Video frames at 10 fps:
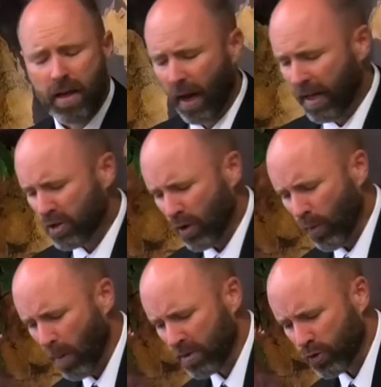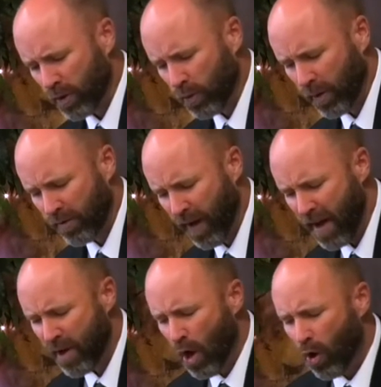Now listen to Romans
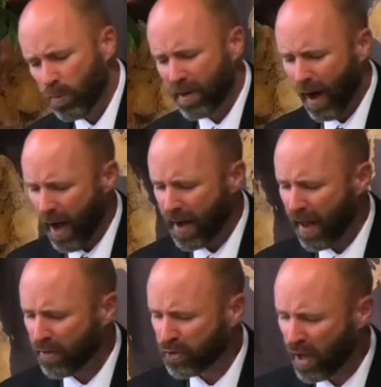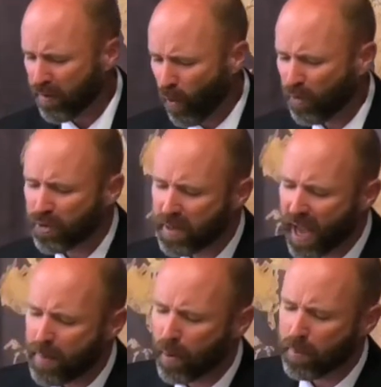3.25, whom God hath set forth to be
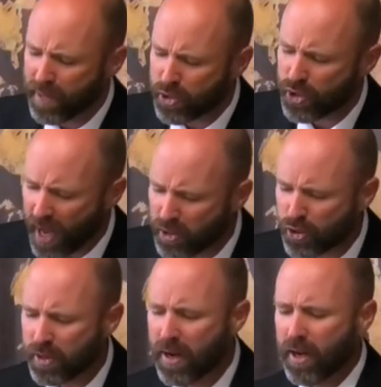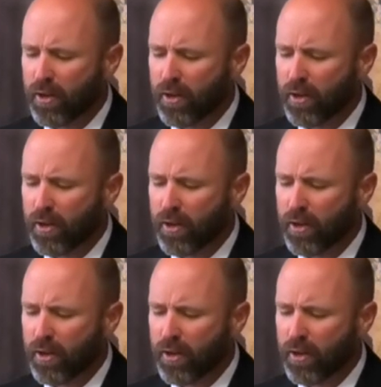a propitiation